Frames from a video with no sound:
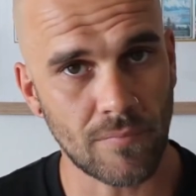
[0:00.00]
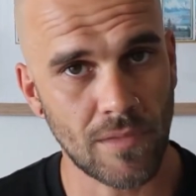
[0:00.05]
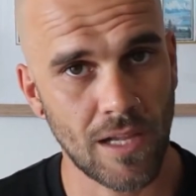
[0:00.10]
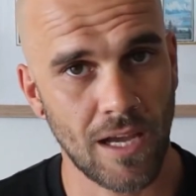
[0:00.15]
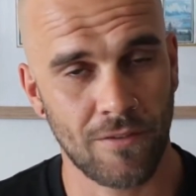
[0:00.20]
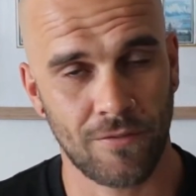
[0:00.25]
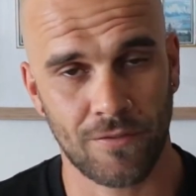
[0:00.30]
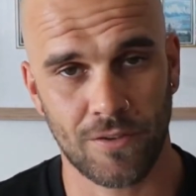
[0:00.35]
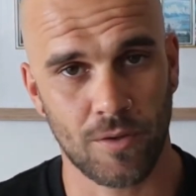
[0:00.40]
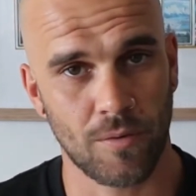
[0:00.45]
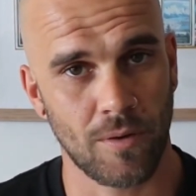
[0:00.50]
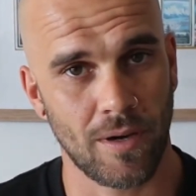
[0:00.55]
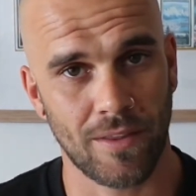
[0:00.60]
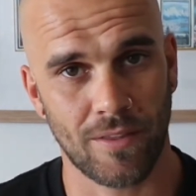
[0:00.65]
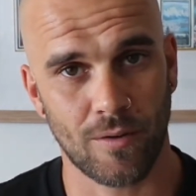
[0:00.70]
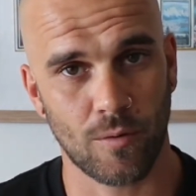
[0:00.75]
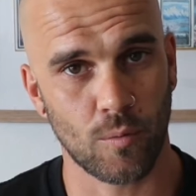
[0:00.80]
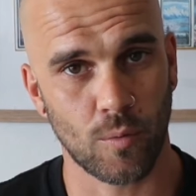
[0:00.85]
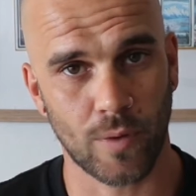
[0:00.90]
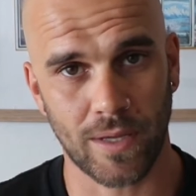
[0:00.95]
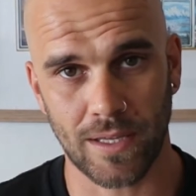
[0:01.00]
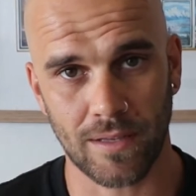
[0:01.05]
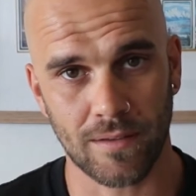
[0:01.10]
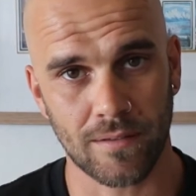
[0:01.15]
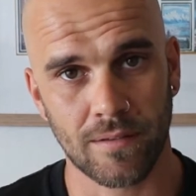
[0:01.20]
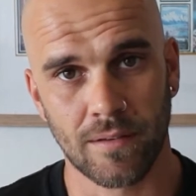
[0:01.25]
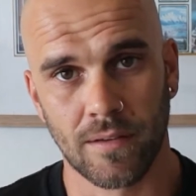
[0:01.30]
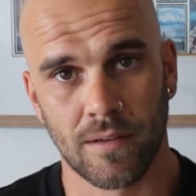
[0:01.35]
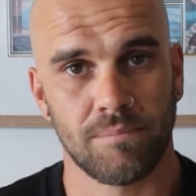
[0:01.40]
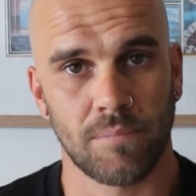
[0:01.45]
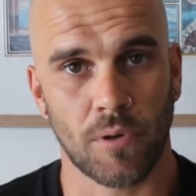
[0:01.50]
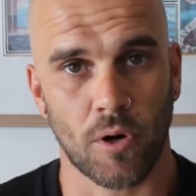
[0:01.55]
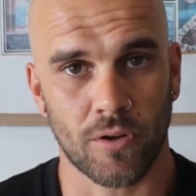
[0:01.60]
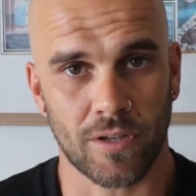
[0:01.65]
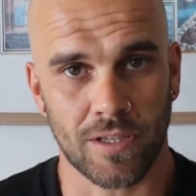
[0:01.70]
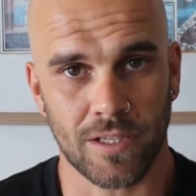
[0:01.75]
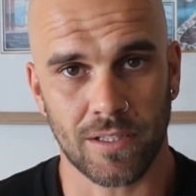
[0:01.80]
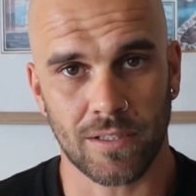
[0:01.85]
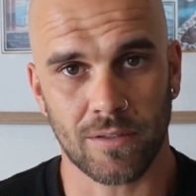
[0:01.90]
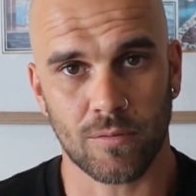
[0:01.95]
a few other weird
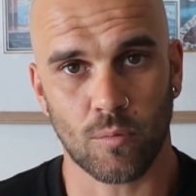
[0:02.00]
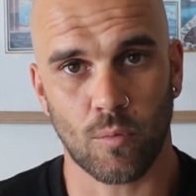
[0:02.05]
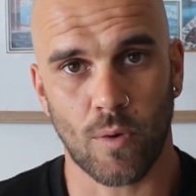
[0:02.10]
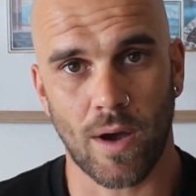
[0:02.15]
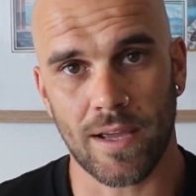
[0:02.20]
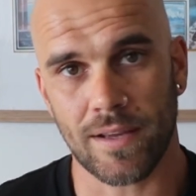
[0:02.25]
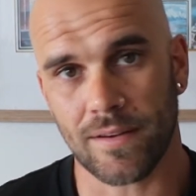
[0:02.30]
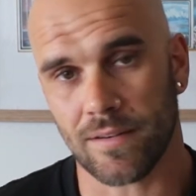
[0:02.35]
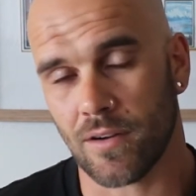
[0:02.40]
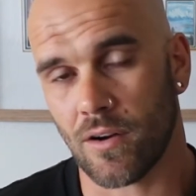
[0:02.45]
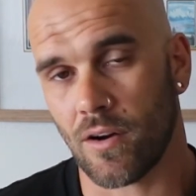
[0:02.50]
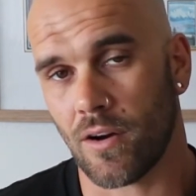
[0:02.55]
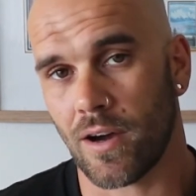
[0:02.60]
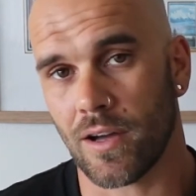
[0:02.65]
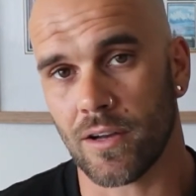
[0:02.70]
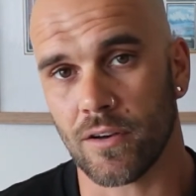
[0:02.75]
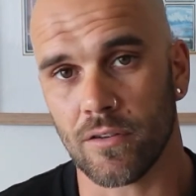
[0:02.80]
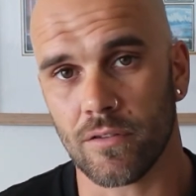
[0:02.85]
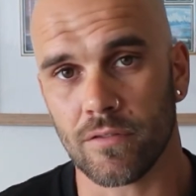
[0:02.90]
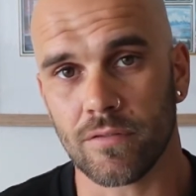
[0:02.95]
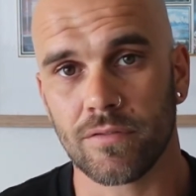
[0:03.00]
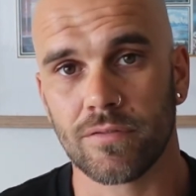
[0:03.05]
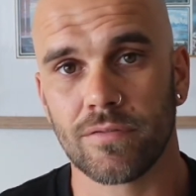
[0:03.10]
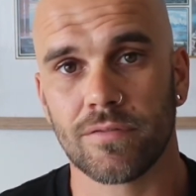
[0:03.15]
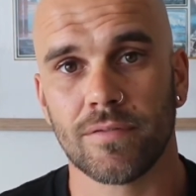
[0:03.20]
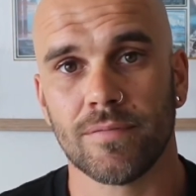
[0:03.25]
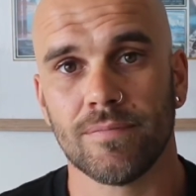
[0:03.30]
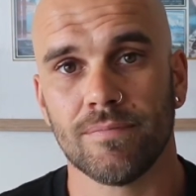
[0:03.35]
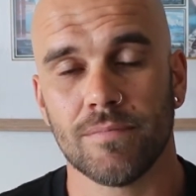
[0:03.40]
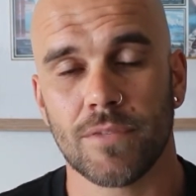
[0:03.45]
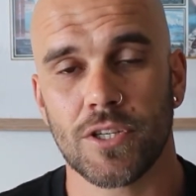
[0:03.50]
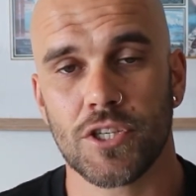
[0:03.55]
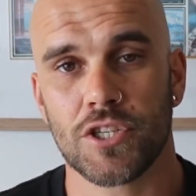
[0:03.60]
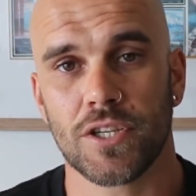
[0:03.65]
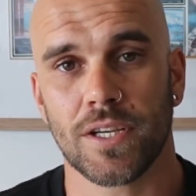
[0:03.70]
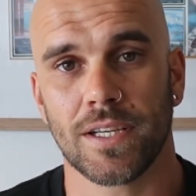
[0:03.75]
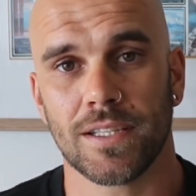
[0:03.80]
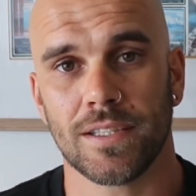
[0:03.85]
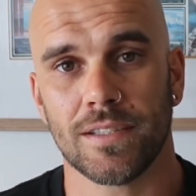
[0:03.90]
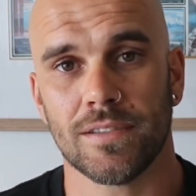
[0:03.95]
body weight kind of
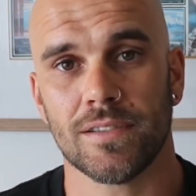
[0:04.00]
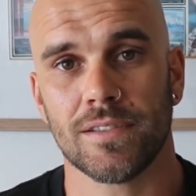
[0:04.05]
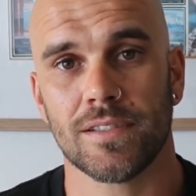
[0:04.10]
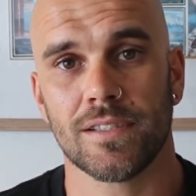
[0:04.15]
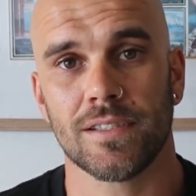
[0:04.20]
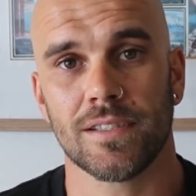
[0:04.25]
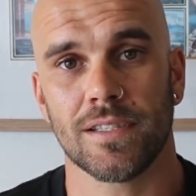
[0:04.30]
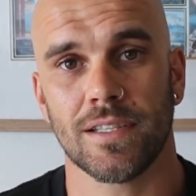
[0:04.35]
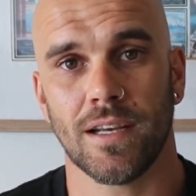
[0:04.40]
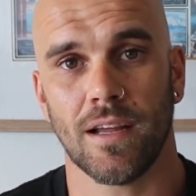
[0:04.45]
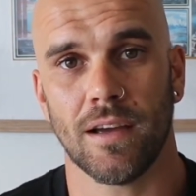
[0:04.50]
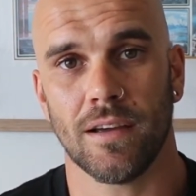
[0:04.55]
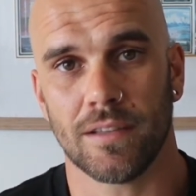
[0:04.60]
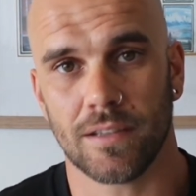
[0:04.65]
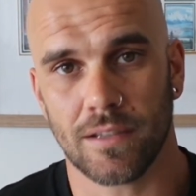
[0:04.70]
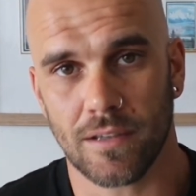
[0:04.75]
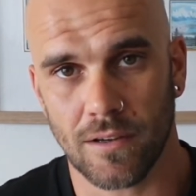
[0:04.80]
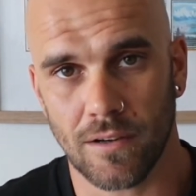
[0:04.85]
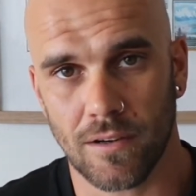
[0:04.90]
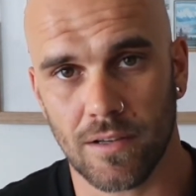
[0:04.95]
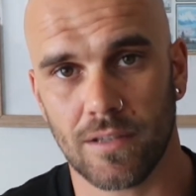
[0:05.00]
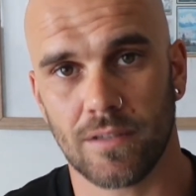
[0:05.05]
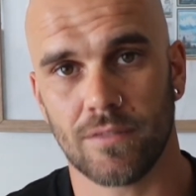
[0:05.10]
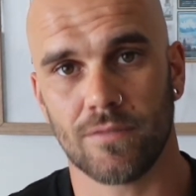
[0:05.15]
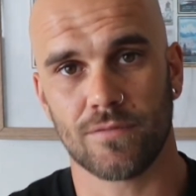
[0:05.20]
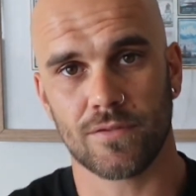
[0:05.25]
machines, you know, your kind of